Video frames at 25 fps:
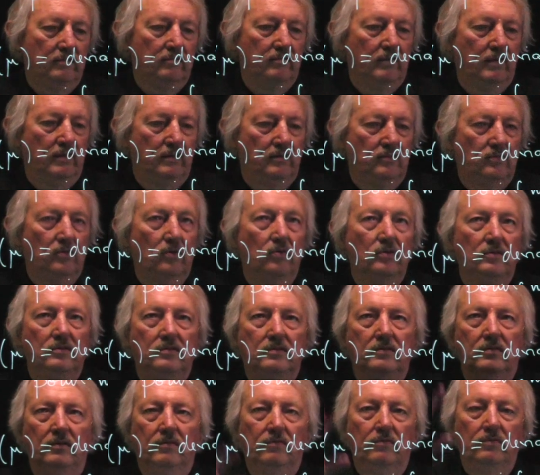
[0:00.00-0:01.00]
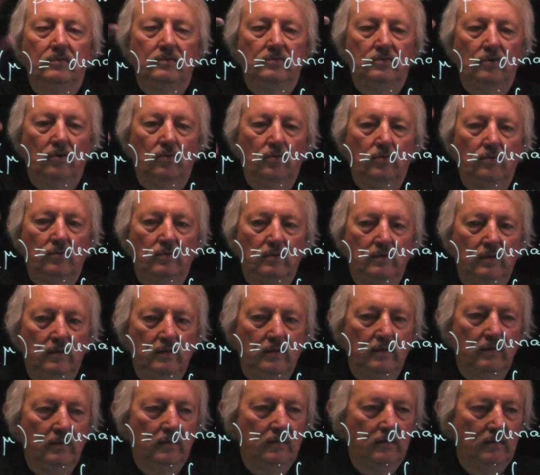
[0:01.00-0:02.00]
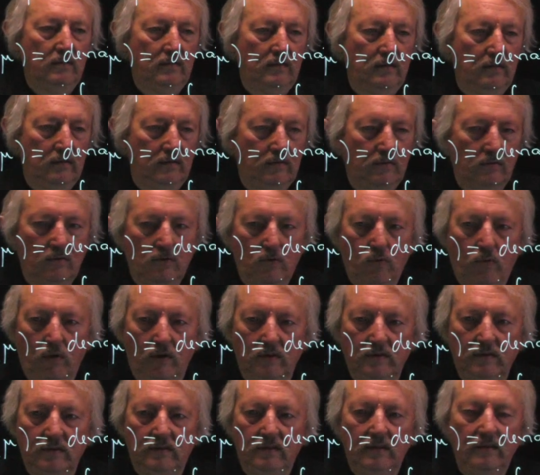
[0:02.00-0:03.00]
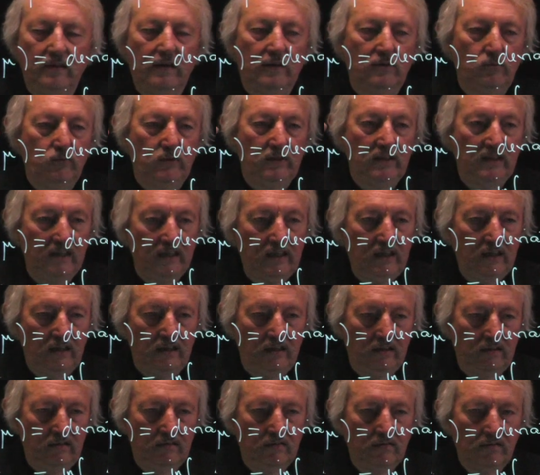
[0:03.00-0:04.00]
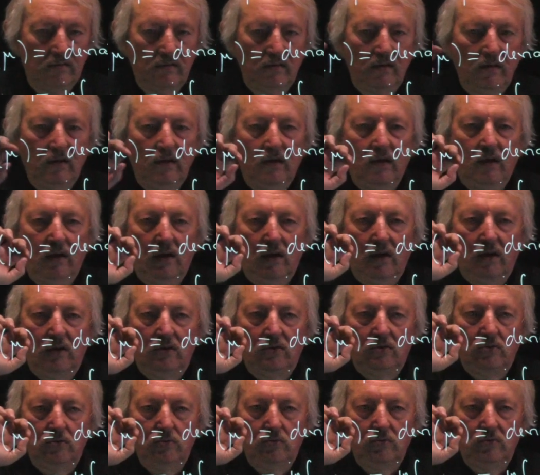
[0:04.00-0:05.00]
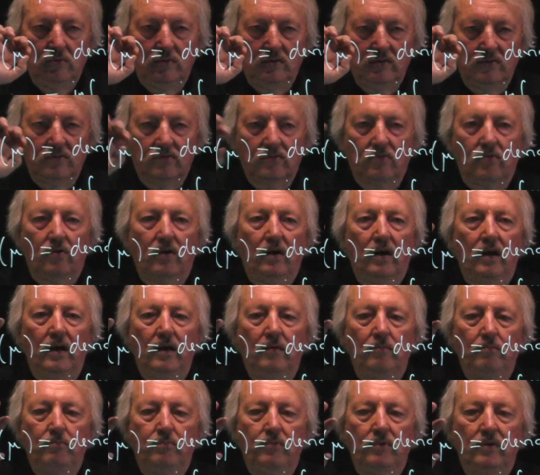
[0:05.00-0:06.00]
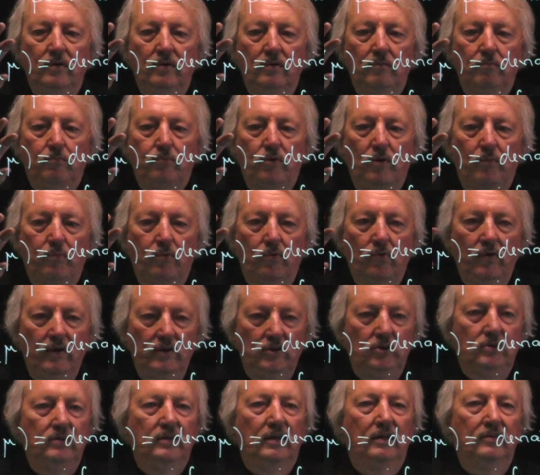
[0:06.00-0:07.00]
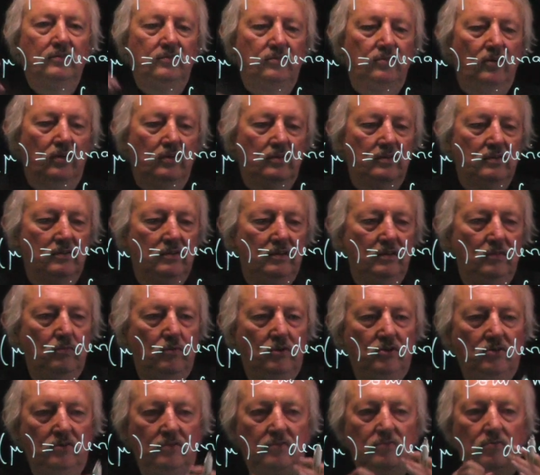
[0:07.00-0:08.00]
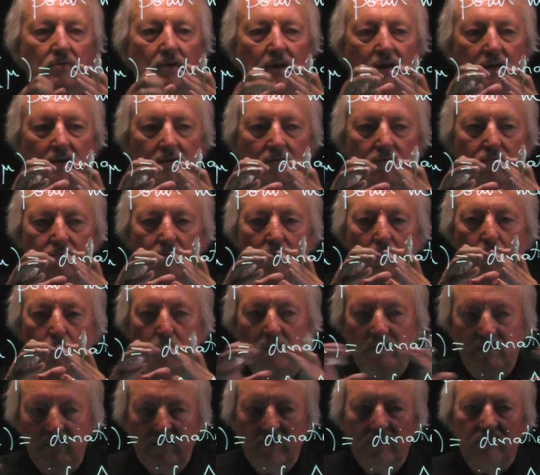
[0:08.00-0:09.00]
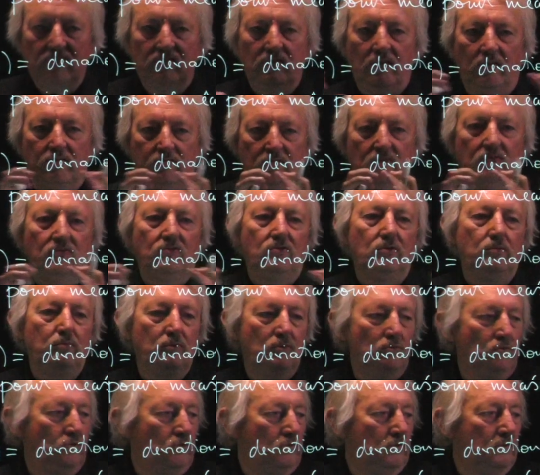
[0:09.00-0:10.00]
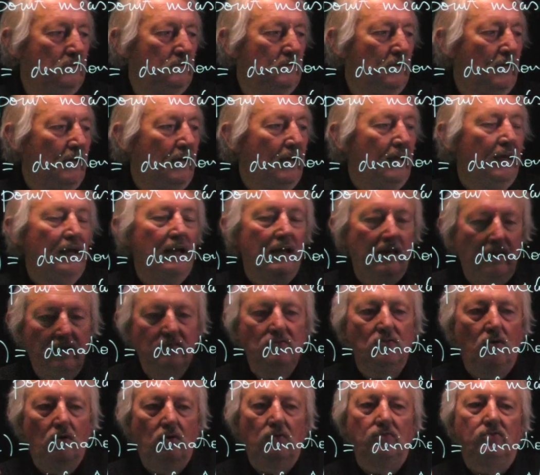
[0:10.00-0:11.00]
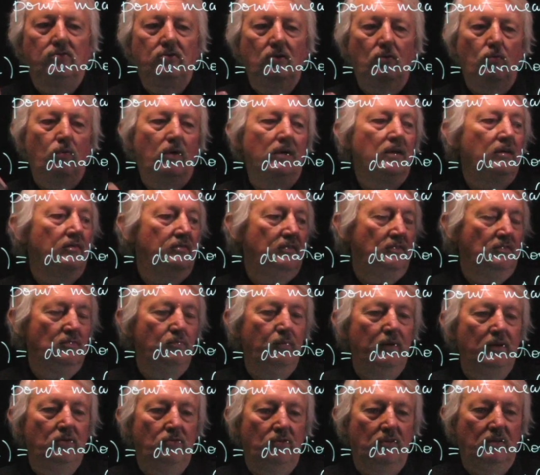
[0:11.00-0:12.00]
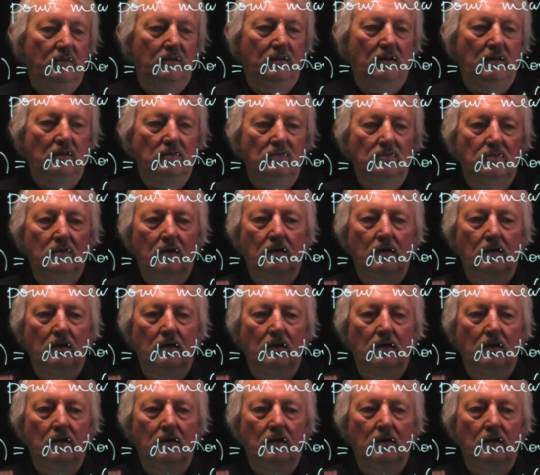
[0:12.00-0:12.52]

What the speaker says: Right? So the quantity that we need to describe preparation uncertainty, which is like for widths of distribution, is also one of these metric things.